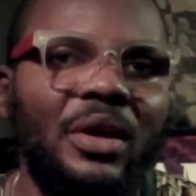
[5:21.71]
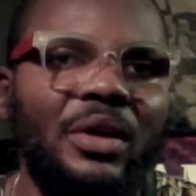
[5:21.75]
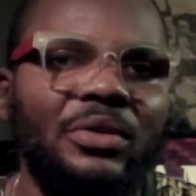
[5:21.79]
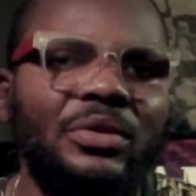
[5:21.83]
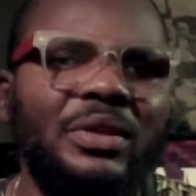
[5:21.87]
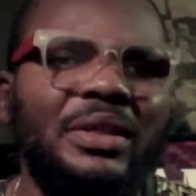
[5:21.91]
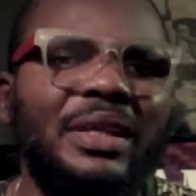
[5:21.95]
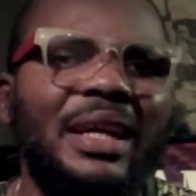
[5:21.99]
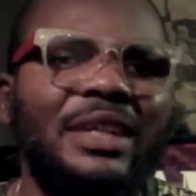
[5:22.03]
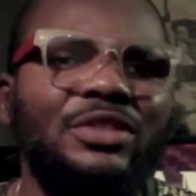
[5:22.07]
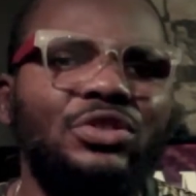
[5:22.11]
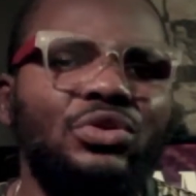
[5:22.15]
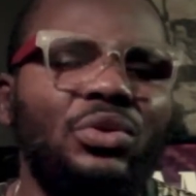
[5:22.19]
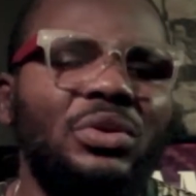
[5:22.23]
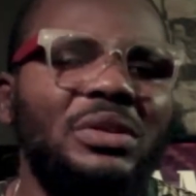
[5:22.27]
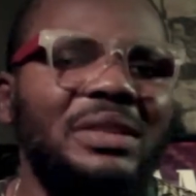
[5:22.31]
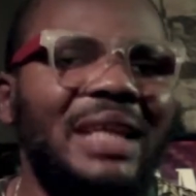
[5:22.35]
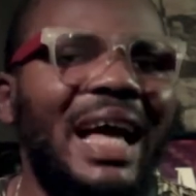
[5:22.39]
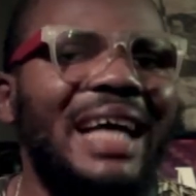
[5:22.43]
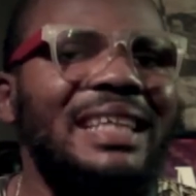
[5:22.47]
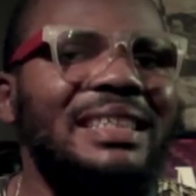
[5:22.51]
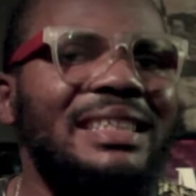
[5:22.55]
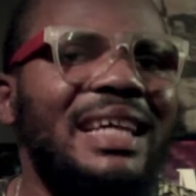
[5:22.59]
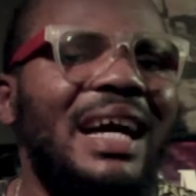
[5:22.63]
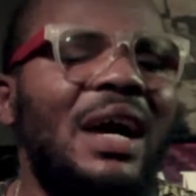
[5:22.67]
You get, so
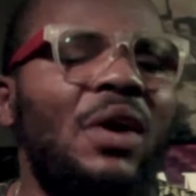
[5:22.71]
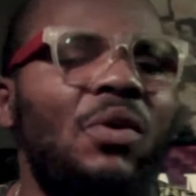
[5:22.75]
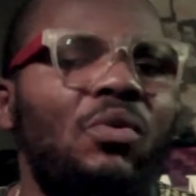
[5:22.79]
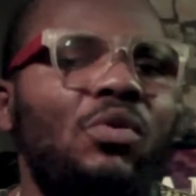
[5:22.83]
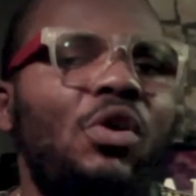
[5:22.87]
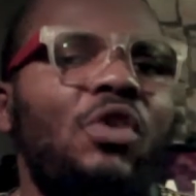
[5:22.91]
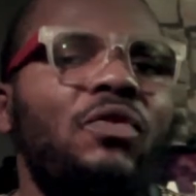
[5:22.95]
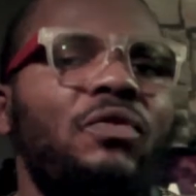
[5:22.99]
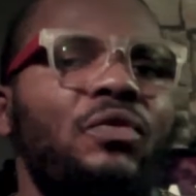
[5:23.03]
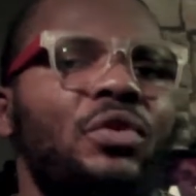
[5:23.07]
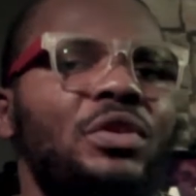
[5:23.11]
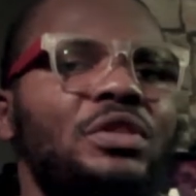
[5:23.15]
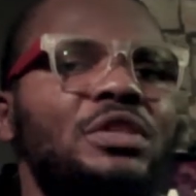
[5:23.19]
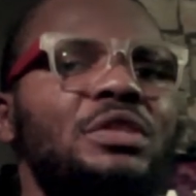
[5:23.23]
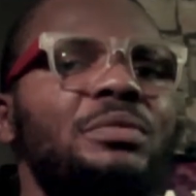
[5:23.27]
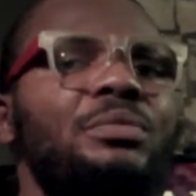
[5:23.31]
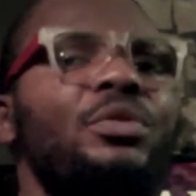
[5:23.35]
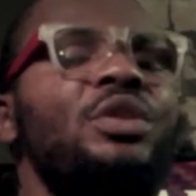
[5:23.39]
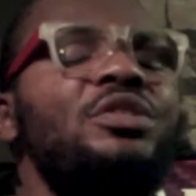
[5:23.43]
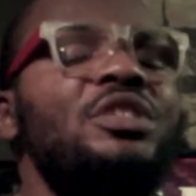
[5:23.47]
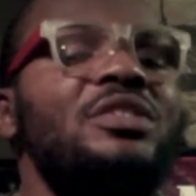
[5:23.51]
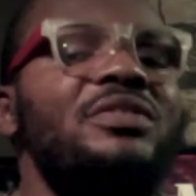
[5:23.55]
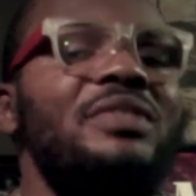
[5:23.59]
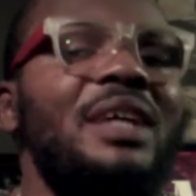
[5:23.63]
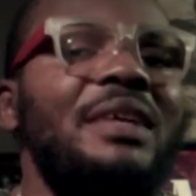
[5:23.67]
that can work for the
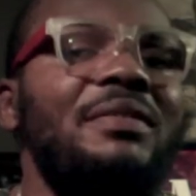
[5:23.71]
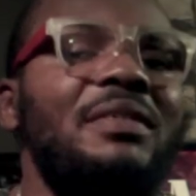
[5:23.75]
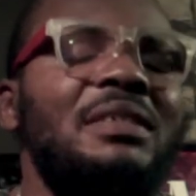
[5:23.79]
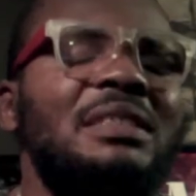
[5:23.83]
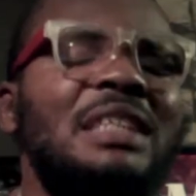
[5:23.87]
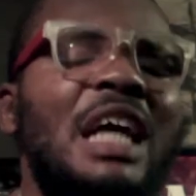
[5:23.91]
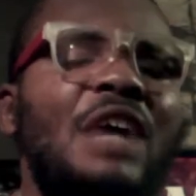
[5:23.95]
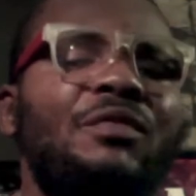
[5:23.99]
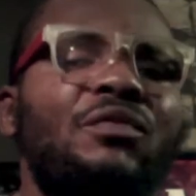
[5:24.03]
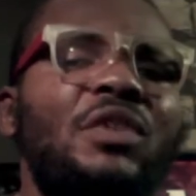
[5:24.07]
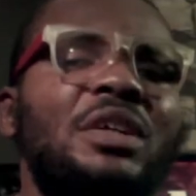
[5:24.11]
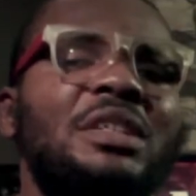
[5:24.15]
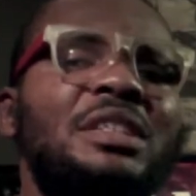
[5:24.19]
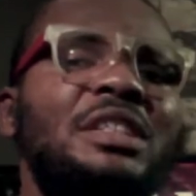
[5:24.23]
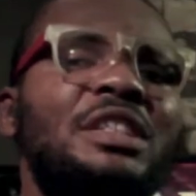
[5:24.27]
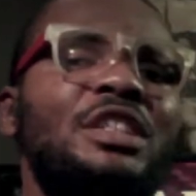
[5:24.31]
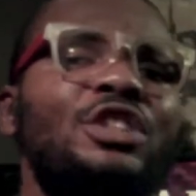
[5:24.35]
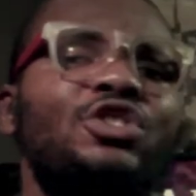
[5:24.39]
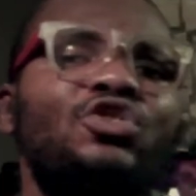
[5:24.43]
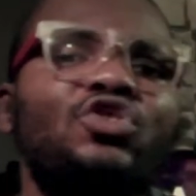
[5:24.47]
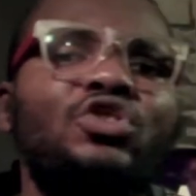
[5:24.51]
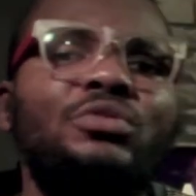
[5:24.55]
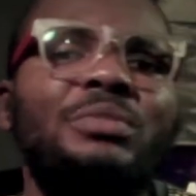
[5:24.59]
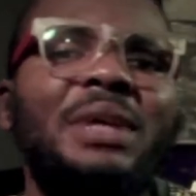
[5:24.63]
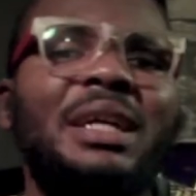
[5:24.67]
multi-track rig. Now for the
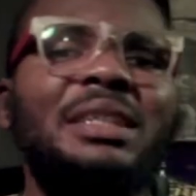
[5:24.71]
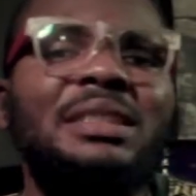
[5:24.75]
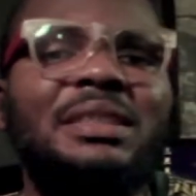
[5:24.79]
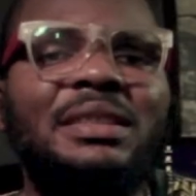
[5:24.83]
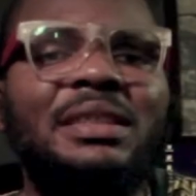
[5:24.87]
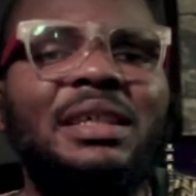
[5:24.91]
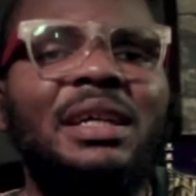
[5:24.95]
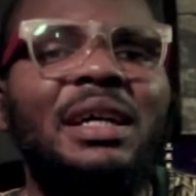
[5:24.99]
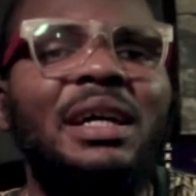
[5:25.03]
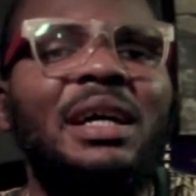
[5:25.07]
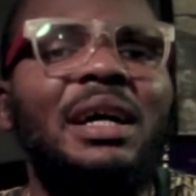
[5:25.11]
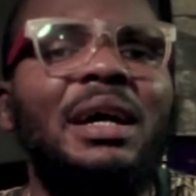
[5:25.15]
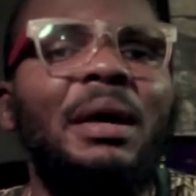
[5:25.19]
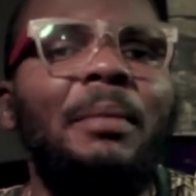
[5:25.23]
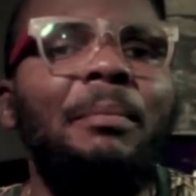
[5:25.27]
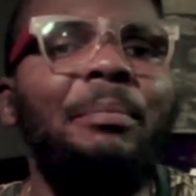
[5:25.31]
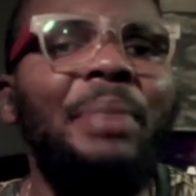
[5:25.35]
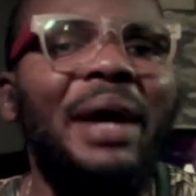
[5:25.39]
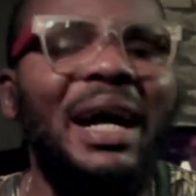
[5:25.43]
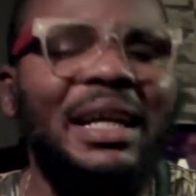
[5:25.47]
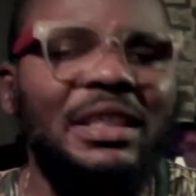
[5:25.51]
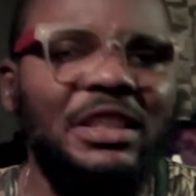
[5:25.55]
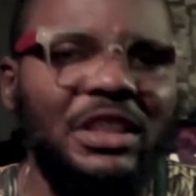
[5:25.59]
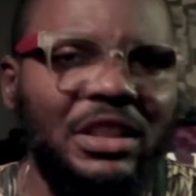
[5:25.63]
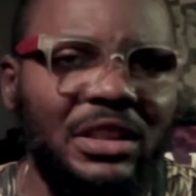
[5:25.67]
instrument
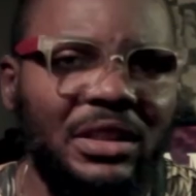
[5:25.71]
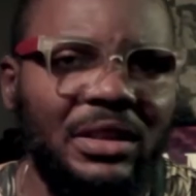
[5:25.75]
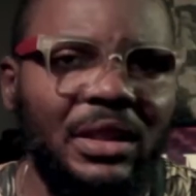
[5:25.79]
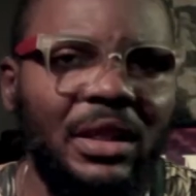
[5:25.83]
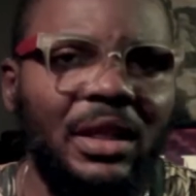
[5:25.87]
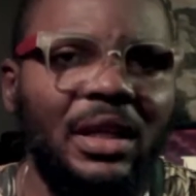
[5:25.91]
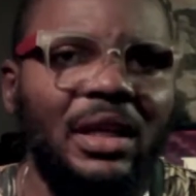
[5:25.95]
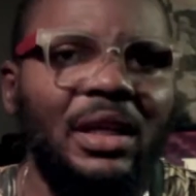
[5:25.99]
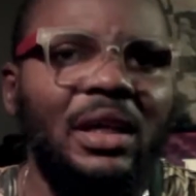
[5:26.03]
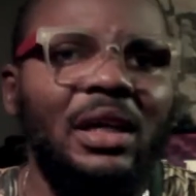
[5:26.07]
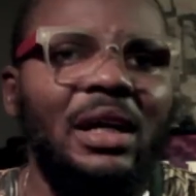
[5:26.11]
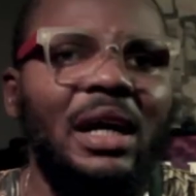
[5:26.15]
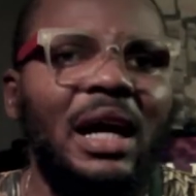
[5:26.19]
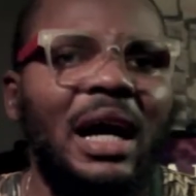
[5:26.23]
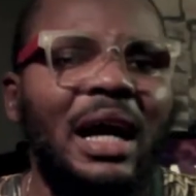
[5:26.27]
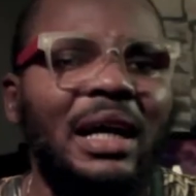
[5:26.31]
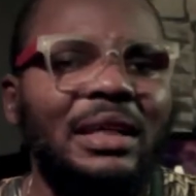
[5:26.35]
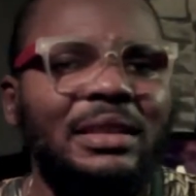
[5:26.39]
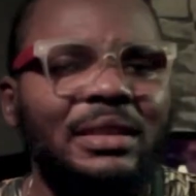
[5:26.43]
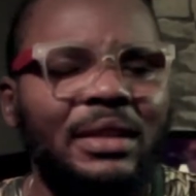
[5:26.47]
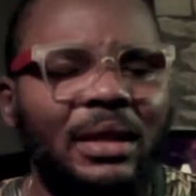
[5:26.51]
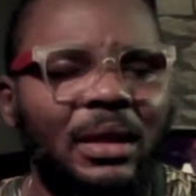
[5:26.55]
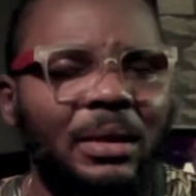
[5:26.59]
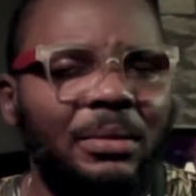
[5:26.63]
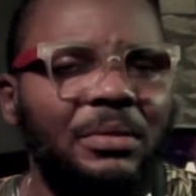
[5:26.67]
patch
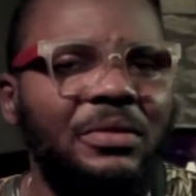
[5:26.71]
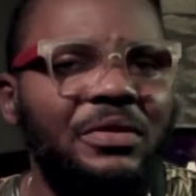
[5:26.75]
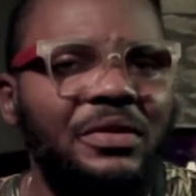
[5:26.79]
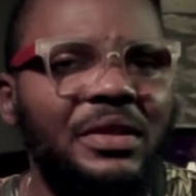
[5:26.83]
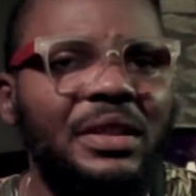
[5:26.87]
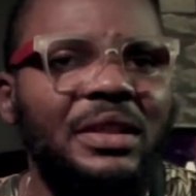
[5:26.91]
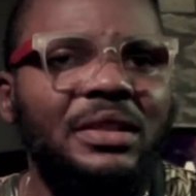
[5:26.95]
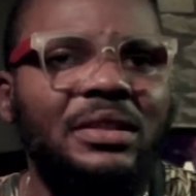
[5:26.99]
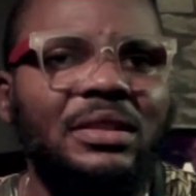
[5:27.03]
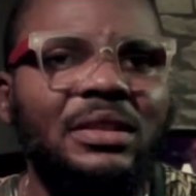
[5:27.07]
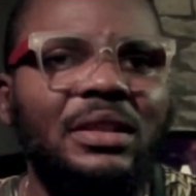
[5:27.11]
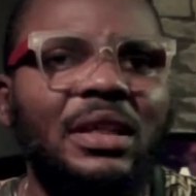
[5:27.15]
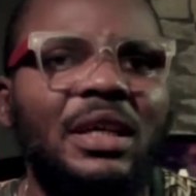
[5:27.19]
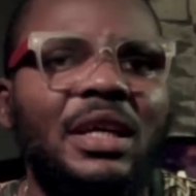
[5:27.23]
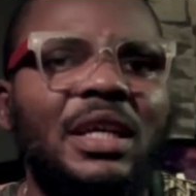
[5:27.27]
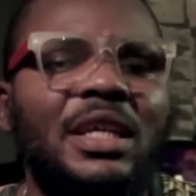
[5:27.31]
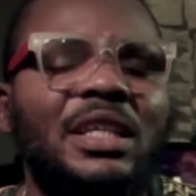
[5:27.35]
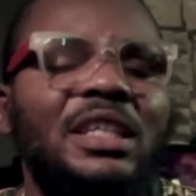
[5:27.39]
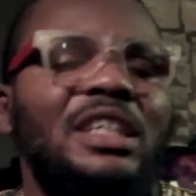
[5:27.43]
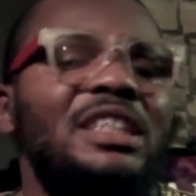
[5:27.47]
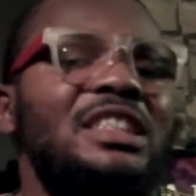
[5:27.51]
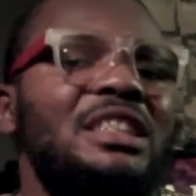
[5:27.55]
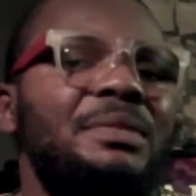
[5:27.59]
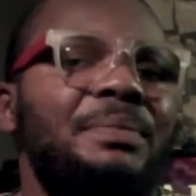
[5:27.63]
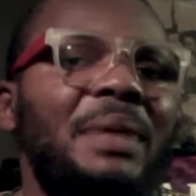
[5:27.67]
and rigs,
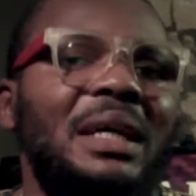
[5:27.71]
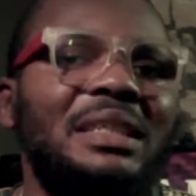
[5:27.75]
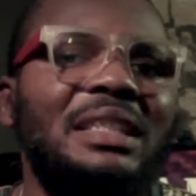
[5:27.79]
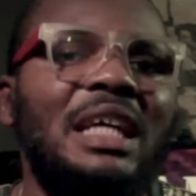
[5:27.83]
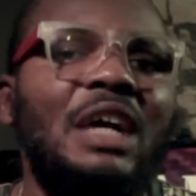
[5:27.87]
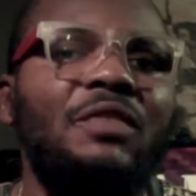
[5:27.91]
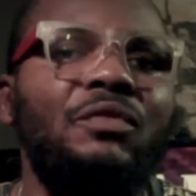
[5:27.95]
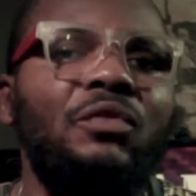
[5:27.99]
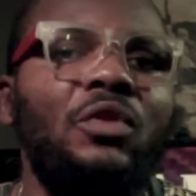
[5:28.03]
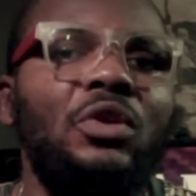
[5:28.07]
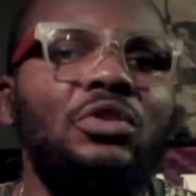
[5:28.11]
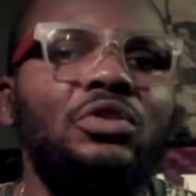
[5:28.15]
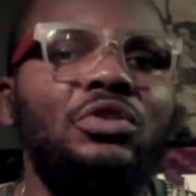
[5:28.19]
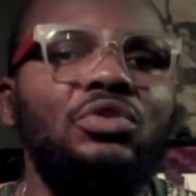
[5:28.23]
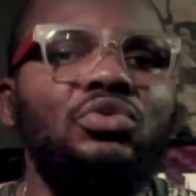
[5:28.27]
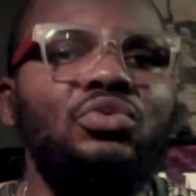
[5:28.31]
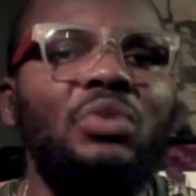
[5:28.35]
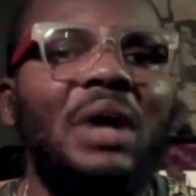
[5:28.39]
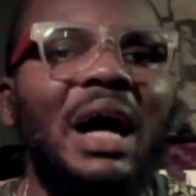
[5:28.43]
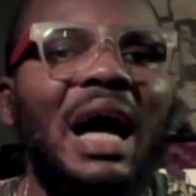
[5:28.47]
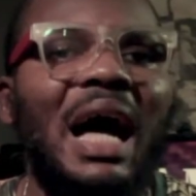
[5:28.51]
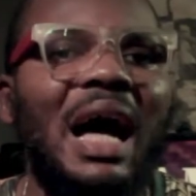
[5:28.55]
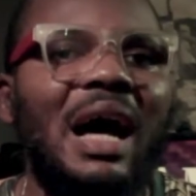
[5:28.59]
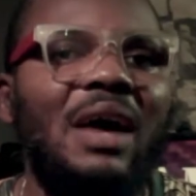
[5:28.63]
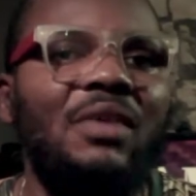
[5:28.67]
it's better for you to
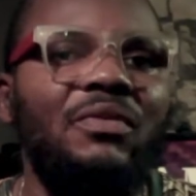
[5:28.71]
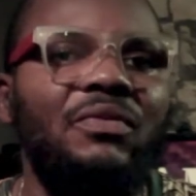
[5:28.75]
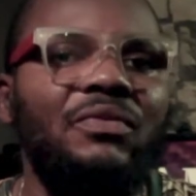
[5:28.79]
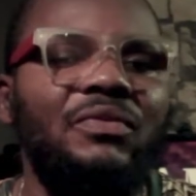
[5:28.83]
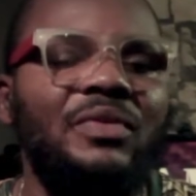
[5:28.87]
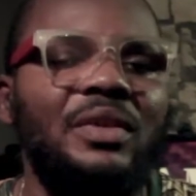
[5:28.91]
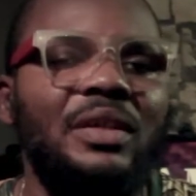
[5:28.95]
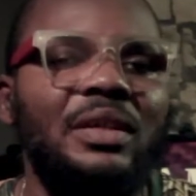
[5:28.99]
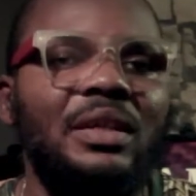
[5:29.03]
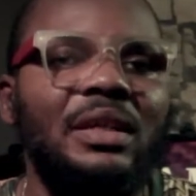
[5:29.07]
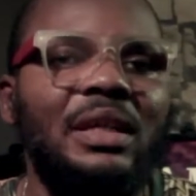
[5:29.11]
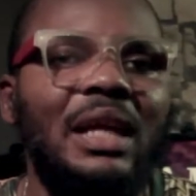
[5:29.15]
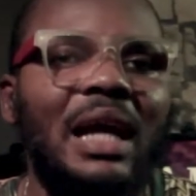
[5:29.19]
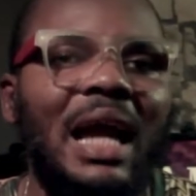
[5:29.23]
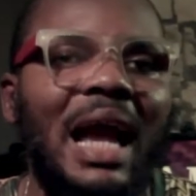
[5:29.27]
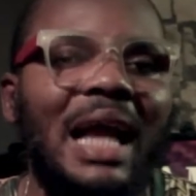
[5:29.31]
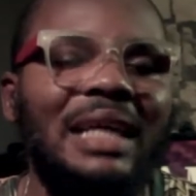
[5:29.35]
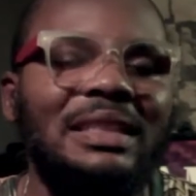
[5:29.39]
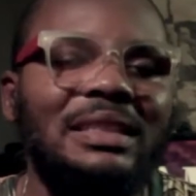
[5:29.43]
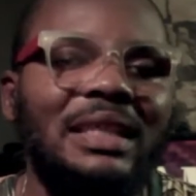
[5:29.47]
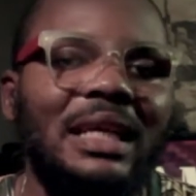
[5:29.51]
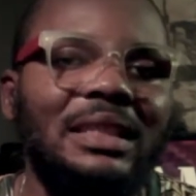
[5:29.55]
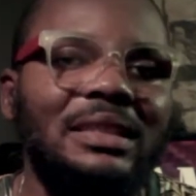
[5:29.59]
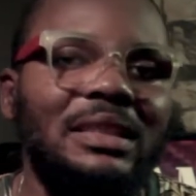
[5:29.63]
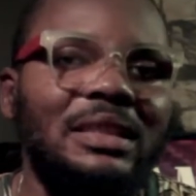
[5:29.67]
have, I
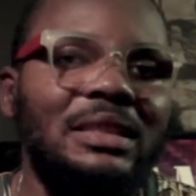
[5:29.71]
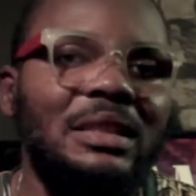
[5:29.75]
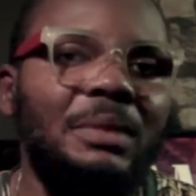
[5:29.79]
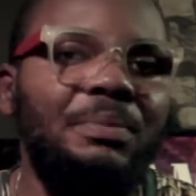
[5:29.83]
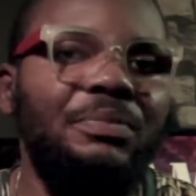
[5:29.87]
said in the